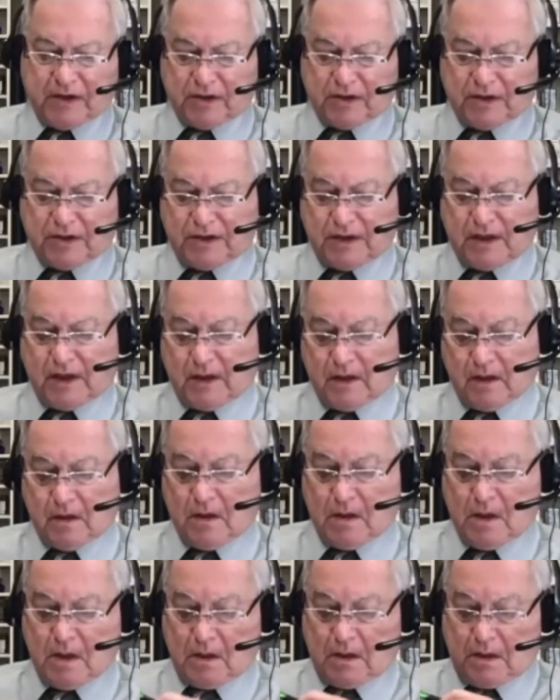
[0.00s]
just had a
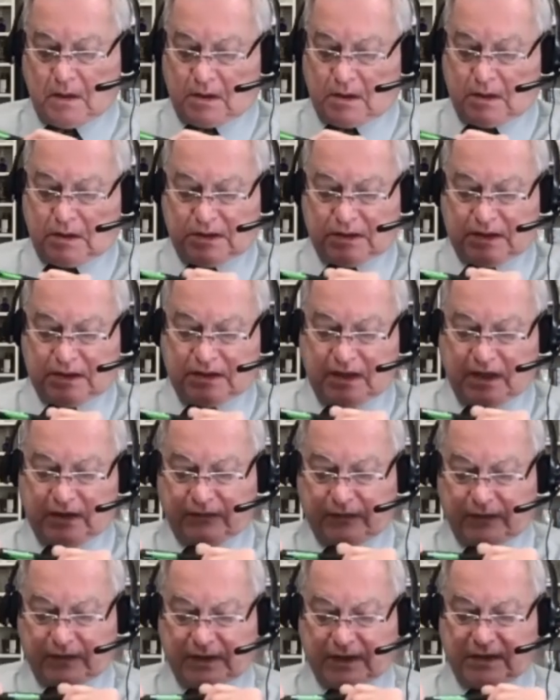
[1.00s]

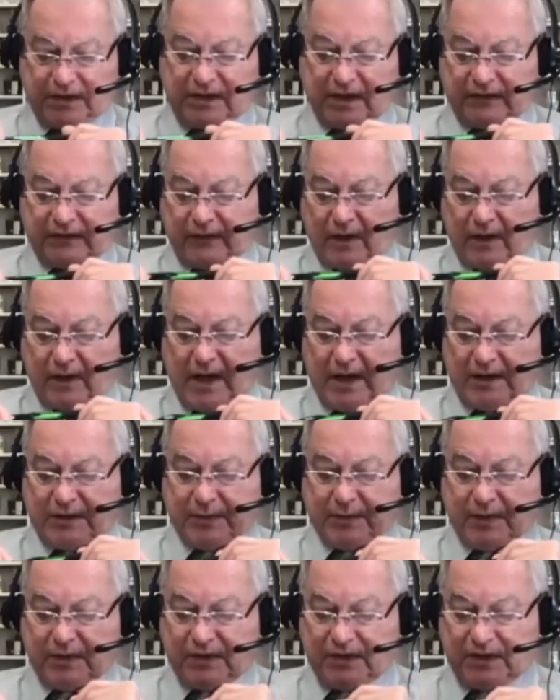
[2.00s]
successful
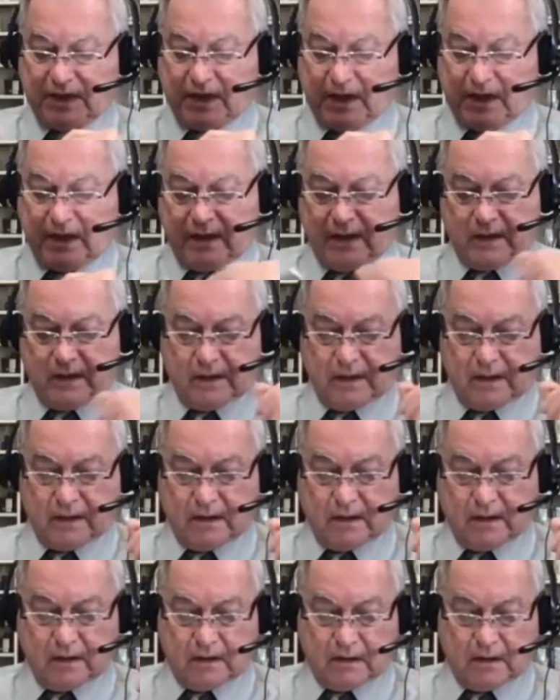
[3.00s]
hospital stay
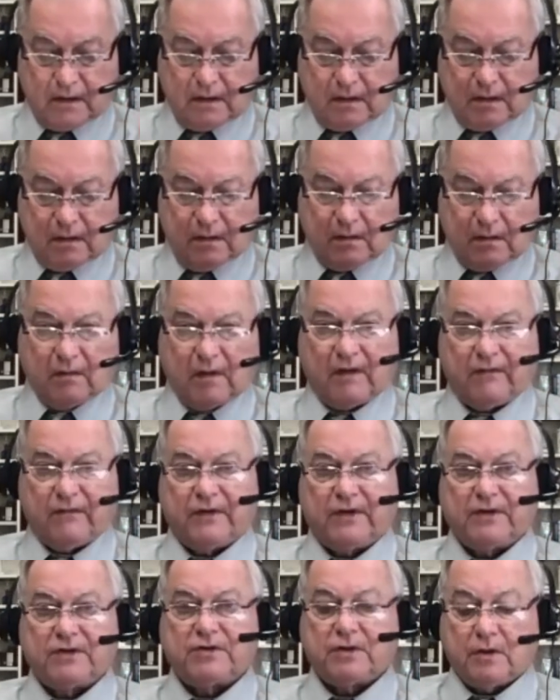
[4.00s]
and ready for
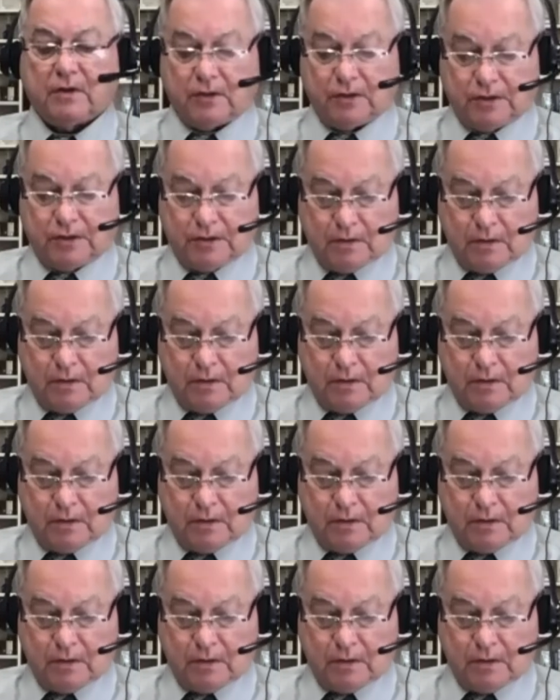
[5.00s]
discharge.